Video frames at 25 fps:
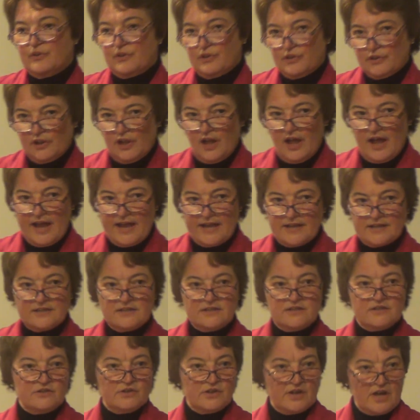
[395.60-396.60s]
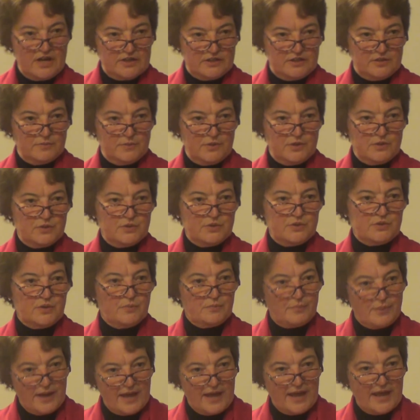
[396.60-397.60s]
the clients, your customers,
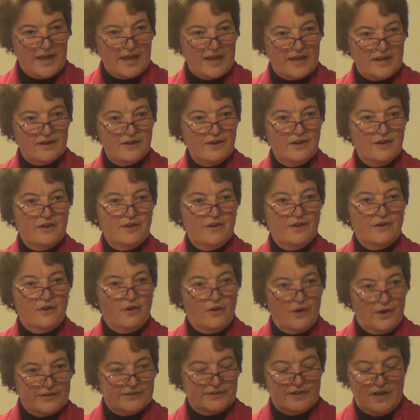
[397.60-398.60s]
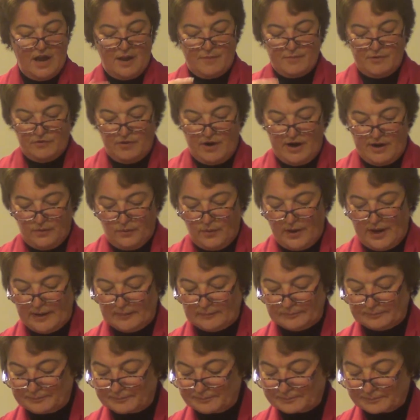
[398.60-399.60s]
to pay on time and right away.